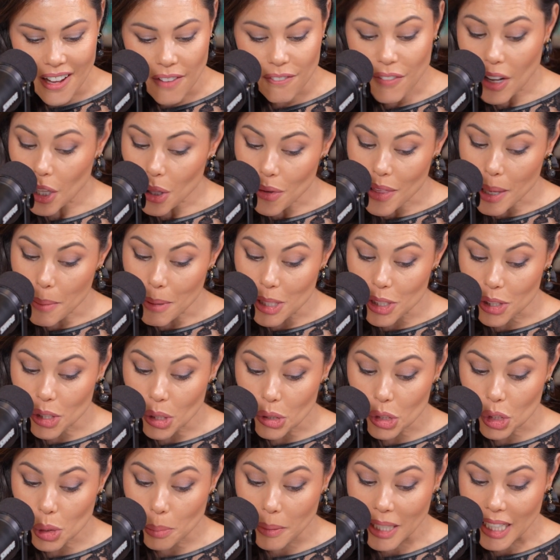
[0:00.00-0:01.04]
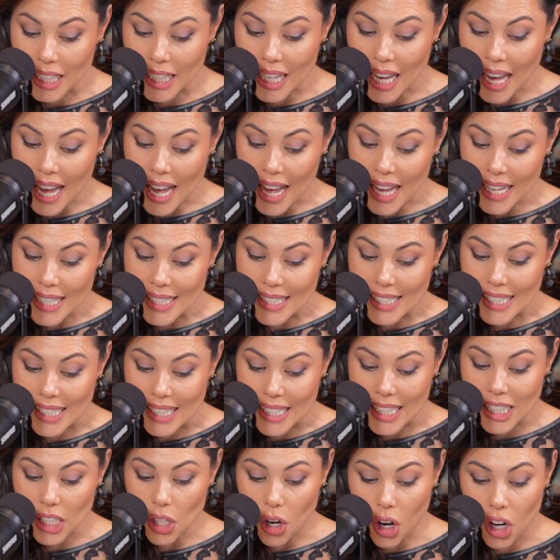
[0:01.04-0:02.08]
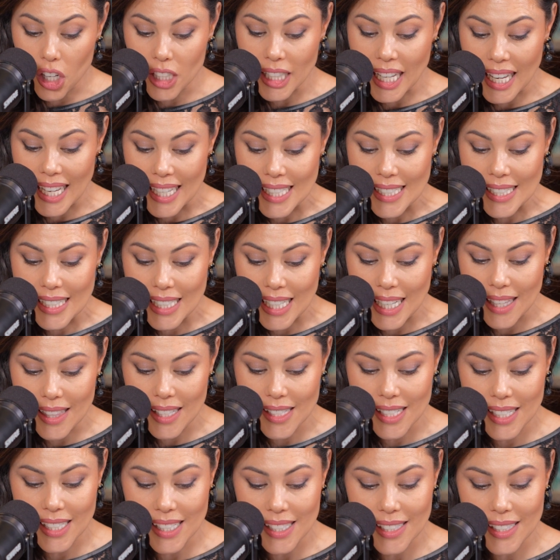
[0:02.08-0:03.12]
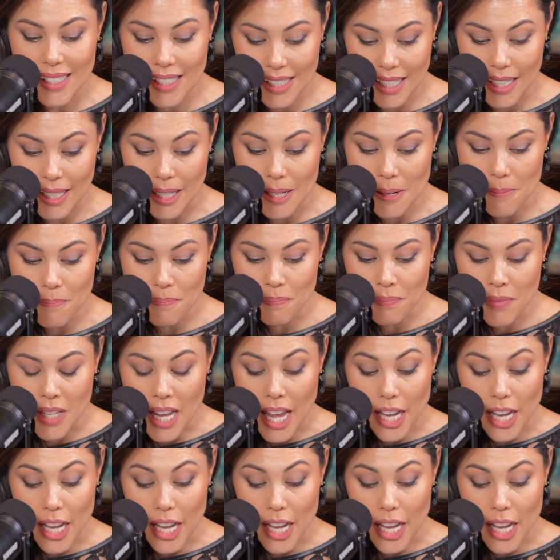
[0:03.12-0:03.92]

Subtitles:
Follow them on social media at Tiki on 18th DC.